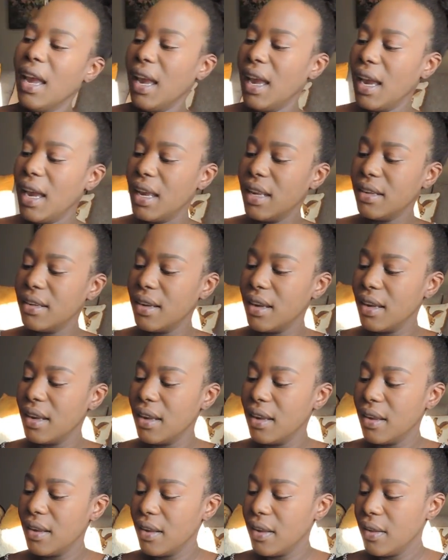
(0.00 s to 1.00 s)
and
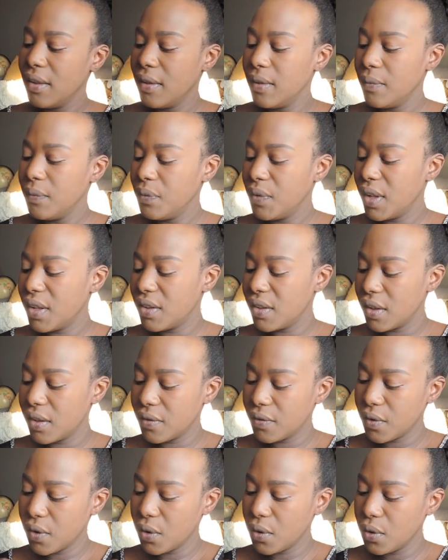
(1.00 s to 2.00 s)
this
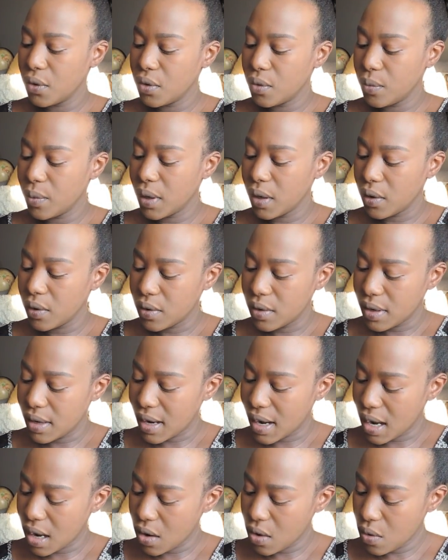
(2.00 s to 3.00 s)
is for her to wear
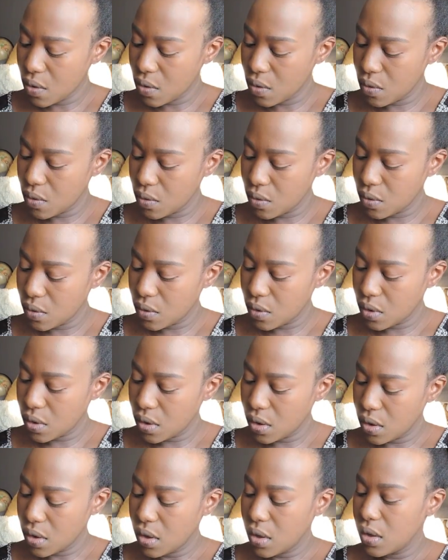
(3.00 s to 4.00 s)
now.
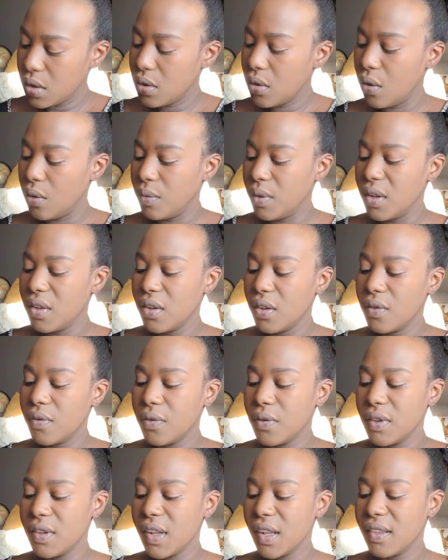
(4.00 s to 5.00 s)
No, this is
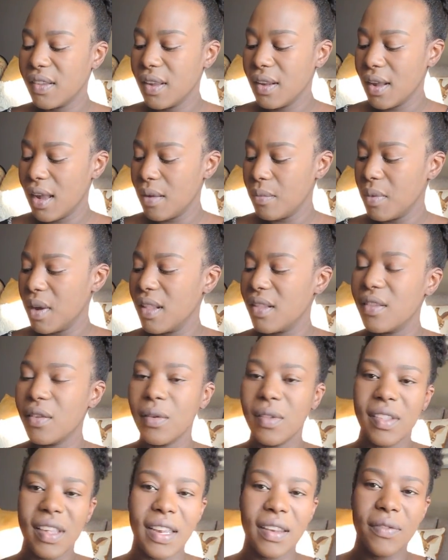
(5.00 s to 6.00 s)
for six to nine months,
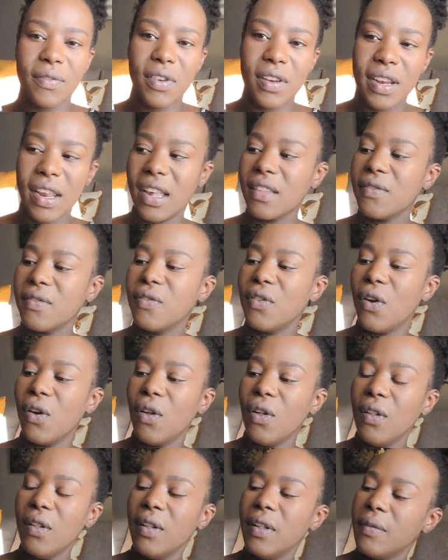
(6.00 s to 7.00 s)
so it's like for next
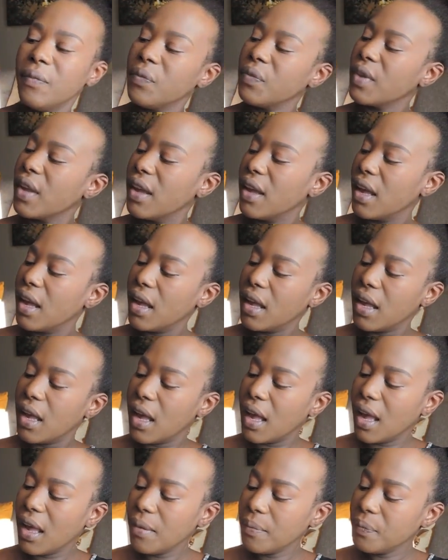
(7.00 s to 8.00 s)
fall.
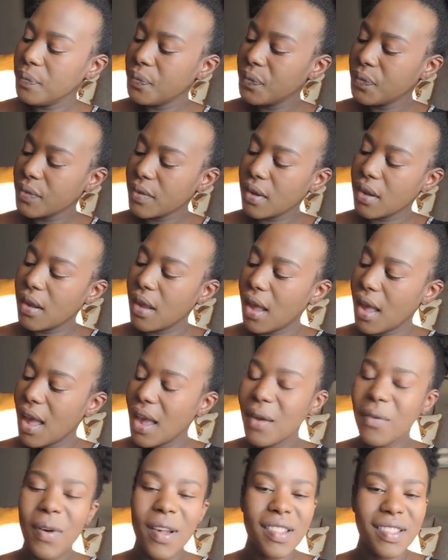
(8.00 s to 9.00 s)
Um,
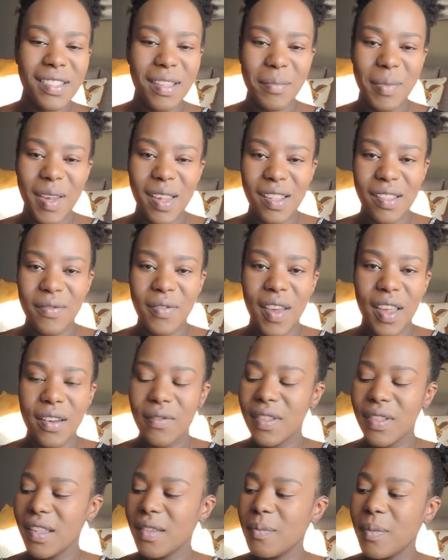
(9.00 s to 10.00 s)
I wasn't the biggest fan
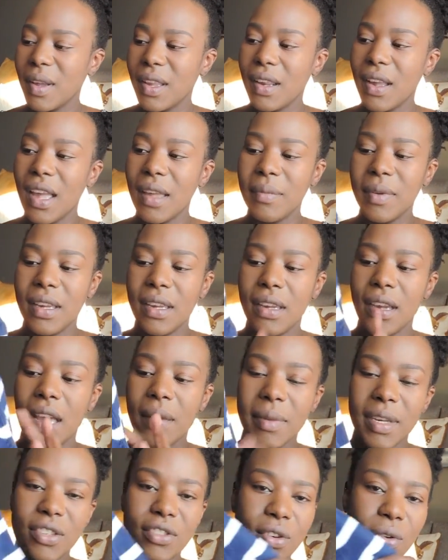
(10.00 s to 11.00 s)
of this, but hubby
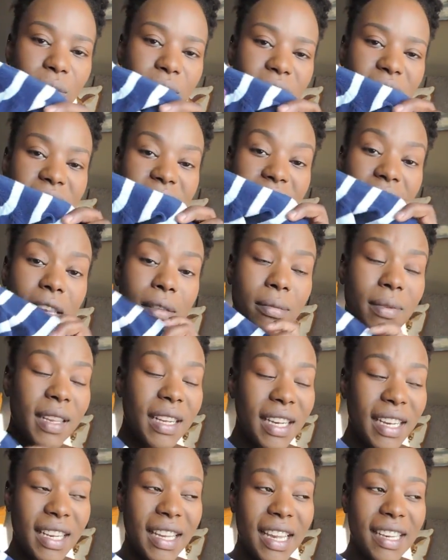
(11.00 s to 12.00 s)
hubby chose this and he
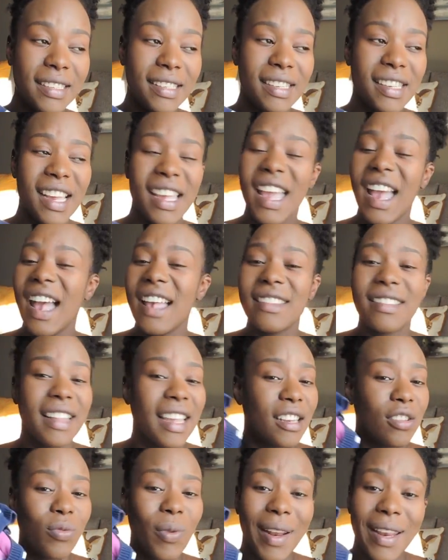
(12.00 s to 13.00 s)
really liked it. I asked
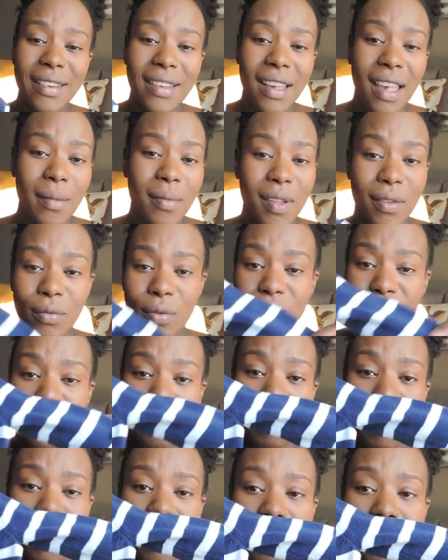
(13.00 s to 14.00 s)
like 20 times if we
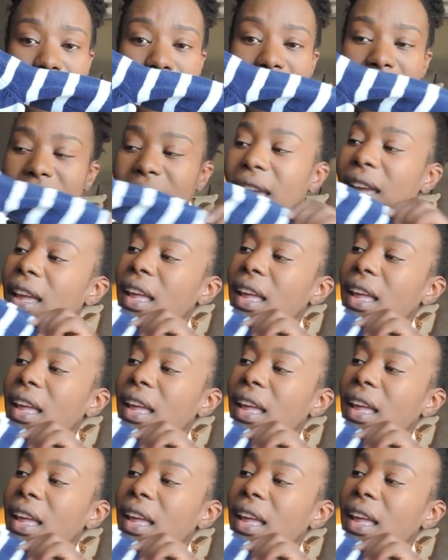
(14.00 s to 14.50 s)
should put it away,